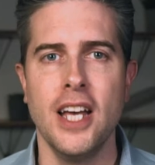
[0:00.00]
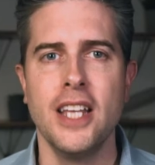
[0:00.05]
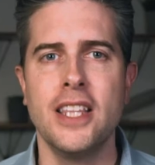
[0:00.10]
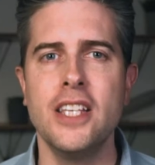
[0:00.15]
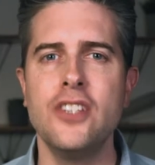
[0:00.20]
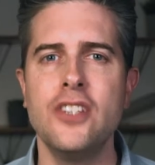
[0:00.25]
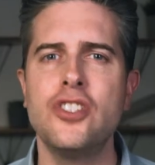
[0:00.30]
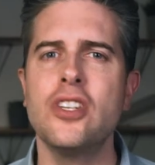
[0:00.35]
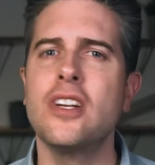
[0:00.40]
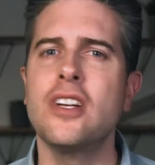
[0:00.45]

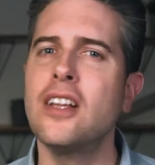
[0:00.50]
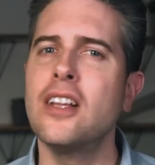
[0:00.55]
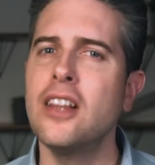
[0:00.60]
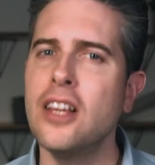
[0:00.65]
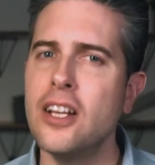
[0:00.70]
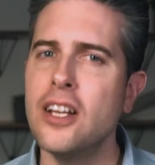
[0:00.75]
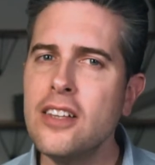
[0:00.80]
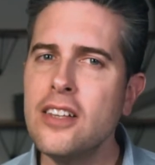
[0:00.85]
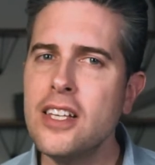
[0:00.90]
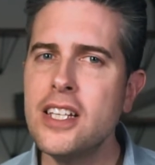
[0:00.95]
These should
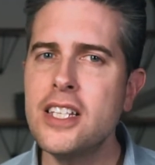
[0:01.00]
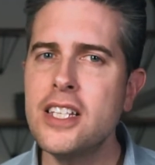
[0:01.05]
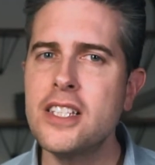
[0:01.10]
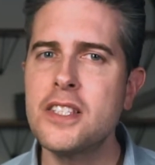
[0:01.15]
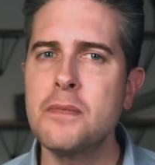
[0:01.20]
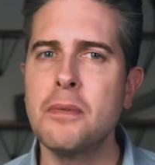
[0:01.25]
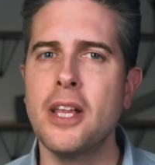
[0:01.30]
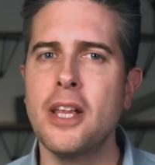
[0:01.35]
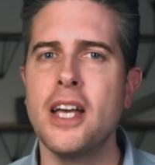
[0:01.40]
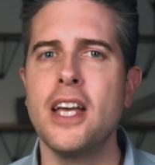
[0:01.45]
clearly
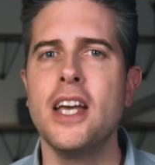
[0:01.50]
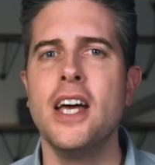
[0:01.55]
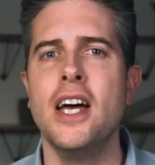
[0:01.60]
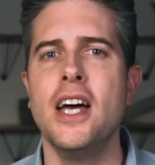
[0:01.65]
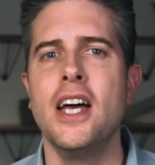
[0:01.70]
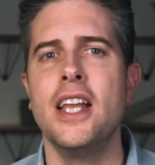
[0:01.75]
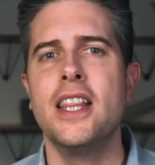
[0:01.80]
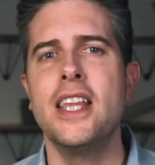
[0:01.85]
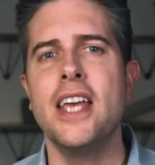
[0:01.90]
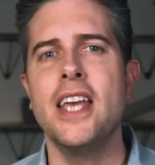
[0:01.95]
display
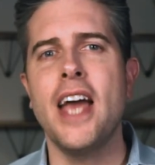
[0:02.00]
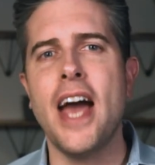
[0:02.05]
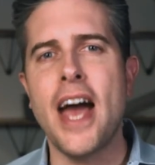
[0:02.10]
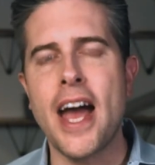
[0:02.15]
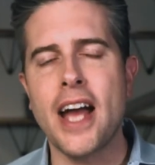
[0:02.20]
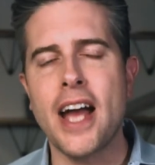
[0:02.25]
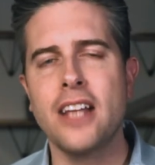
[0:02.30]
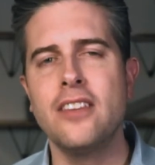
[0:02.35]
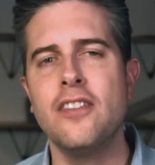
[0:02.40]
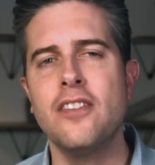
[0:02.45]
the
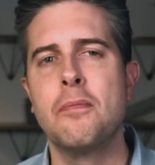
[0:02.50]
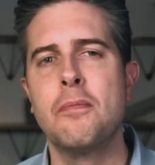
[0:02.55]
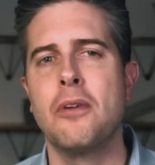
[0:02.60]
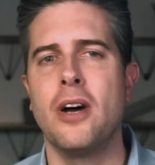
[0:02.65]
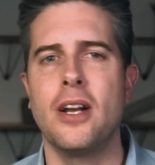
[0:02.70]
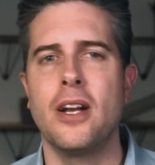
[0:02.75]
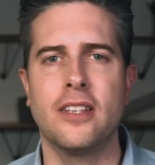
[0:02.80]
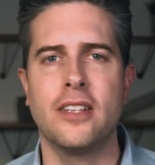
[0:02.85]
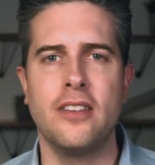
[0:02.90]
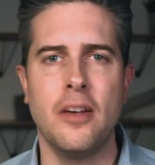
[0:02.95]
active
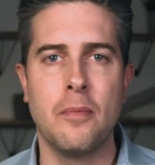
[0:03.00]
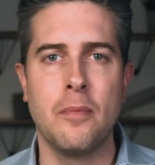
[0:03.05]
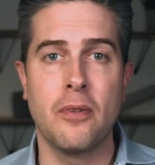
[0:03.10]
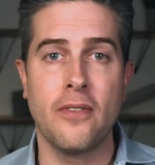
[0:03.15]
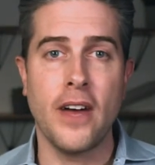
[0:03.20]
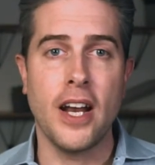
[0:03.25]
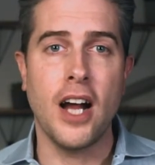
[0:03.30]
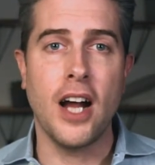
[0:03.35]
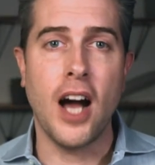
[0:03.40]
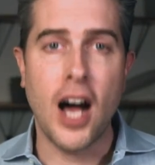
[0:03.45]
product and
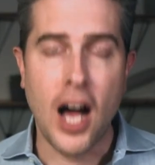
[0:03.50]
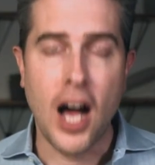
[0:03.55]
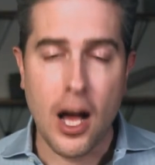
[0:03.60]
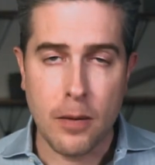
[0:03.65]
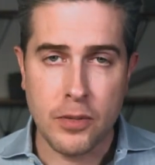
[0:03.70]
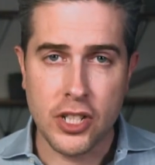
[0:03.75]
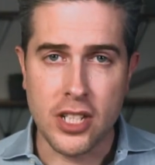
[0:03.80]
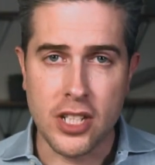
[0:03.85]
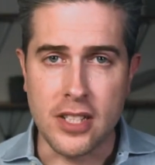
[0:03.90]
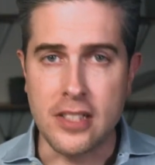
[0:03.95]
provide
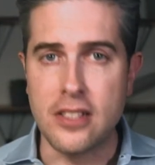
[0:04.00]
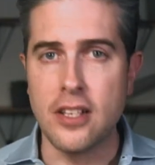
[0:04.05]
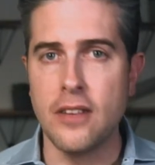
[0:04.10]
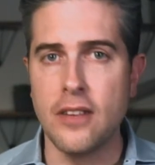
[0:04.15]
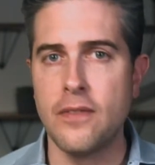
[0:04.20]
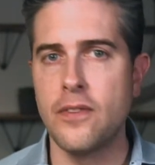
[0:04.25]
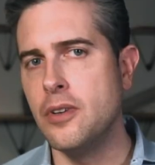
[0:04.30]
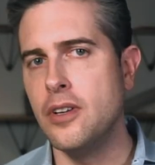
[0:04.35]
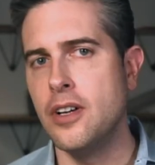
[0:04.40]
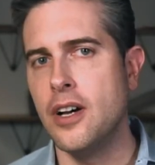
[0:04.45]
options
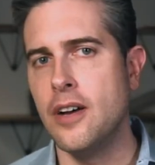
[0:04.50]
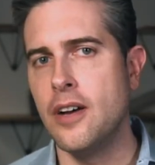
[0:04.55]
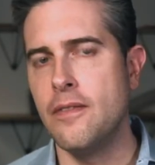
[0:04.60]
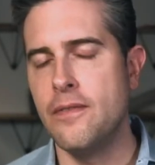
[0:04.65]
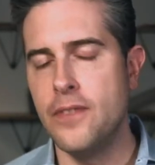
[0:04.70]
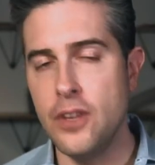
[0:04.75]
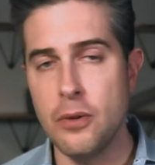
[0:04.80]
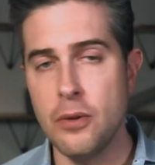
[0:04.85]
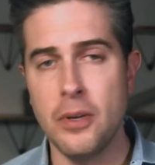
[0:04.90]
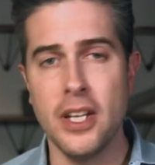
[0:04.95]
for
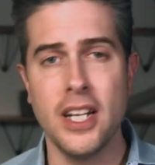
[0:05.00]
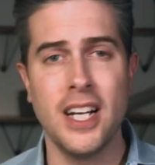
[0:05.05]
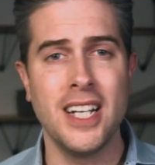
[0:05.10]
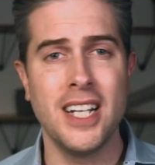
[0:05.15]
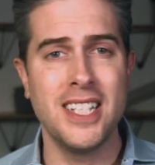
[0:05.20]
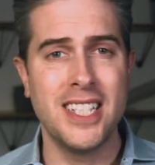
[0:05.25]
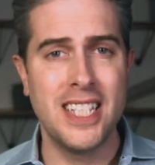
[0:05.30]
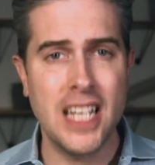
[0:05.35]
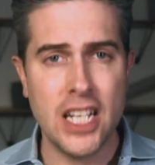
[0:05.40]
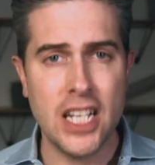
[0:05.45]
viewing
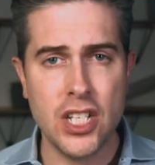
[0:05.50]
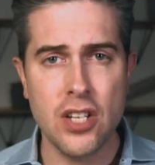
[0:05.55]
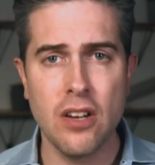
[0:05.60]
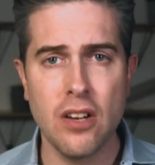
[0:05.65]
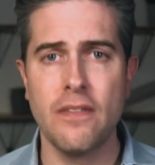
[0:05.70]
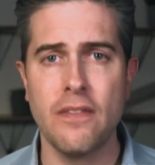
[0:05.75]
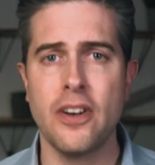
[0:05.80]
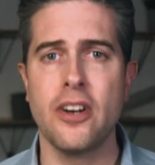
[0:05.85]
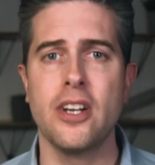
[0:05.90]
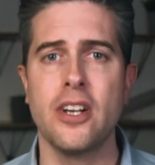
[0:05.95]

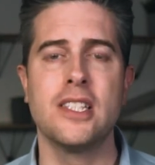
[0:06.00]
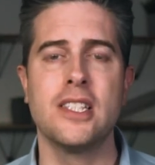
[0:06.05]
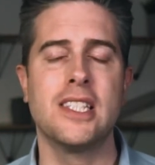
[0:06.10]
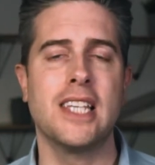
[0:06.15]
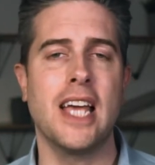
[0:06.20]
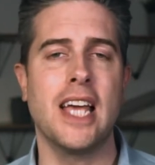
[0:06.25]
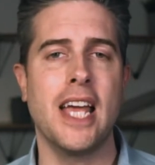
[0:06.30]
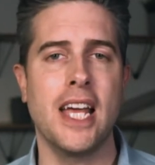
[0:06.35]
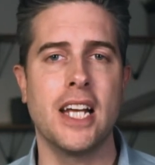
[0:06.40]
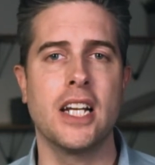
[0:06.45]
additional variants
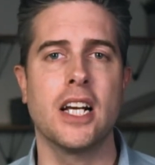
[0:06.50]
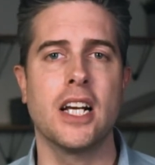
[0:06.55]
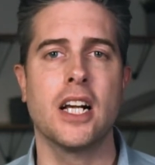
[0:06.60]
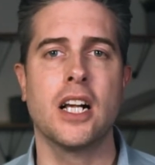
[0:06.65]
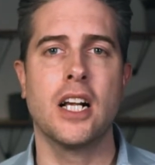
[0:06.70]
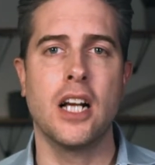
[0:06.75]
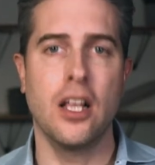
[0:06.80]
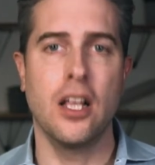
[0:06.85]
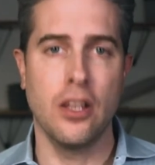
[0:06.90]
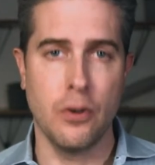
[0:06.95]
and
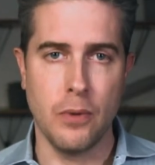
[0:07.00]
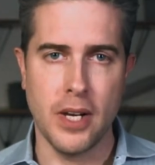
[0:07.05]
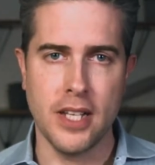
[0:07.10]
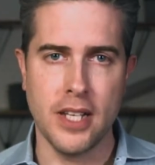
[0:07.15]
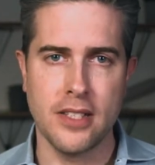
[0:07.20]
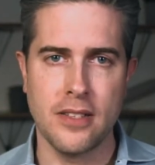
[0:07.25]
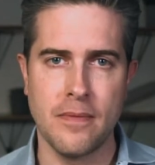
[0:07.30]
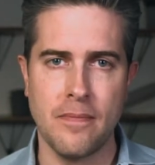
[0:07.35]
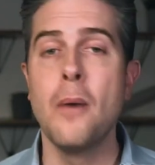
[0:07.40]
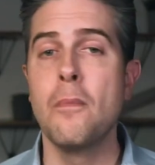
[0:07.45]

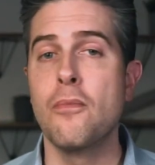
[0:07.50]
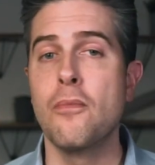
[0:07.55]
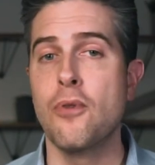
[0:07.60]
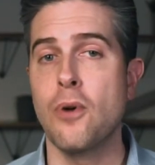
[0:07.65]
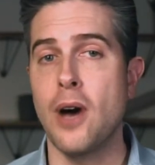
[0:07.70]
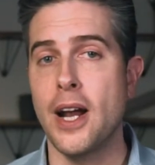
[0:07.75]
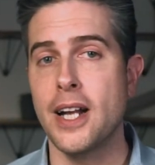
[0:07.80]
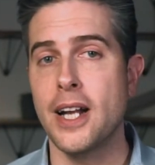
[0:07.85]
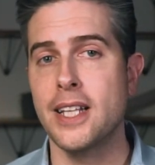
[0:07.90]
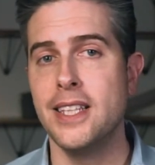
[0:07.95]
colorways.
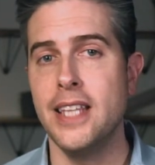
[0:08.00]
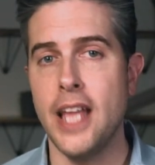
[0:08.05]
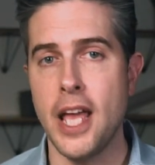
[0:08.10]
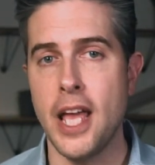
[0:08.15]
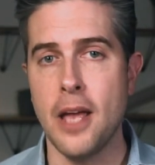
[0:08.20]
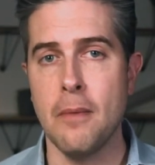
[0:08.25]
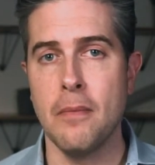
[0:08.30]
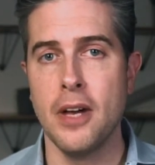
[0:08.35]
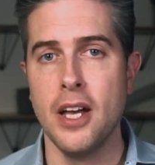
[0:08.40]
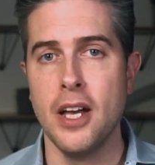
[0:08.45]
Product
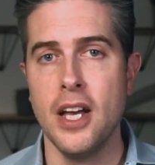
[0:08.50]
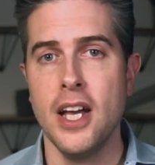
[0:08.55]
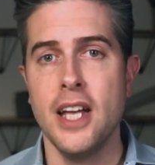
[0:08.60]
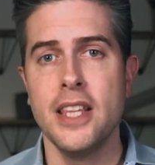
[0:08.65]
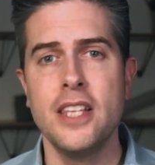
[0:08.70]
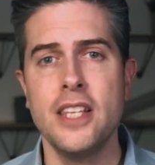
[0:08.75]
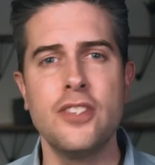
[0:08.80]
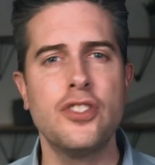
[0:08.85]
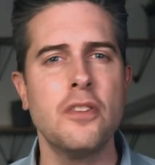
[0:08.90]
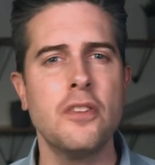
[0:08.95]
name.
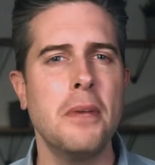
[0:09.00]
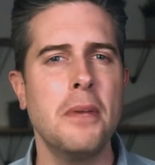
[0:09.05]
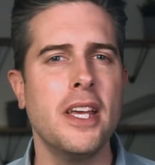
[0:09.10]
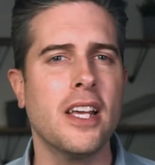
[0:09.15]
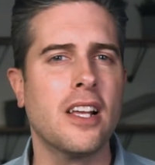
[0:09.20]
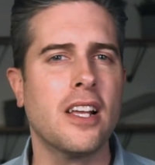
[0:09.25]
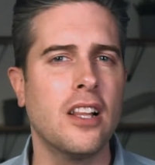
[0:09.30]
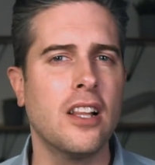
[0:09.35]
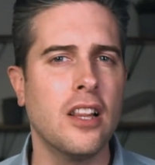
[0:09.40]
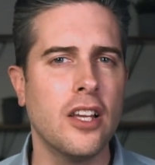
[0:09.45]
This should be
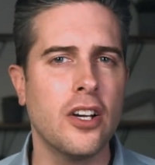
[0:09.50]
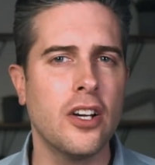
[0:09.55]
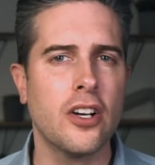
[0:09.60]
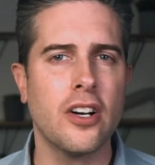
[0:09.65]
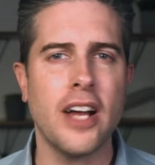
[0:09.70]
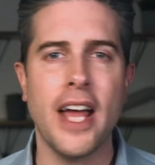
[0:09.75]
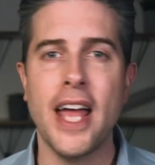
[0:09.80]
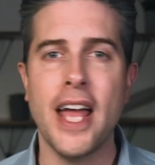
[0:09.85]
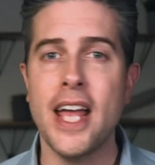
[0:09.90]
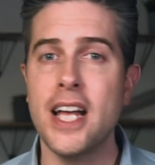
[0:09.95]

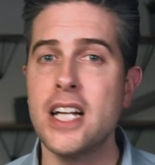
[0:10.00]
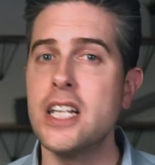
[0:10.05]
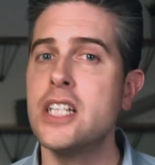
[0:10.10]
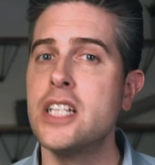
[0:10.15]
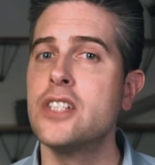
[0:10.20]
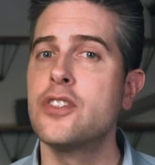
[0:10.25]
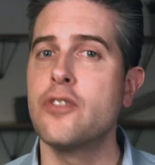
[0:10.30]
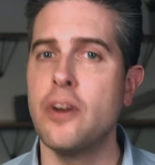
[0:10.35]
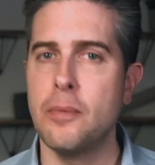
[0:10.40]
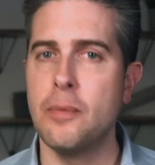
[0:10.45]
clear and
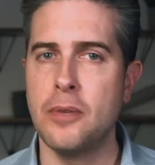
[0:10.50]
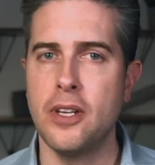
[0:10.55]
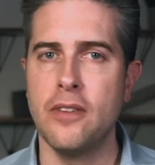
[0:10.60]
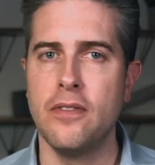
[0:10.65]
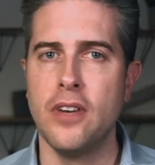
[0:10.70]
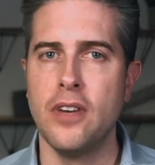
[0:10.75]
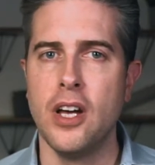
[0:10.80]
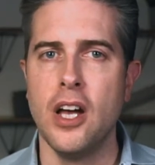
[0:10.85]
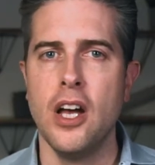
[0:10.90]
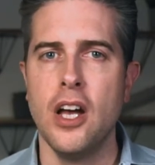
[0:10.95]
descriptive.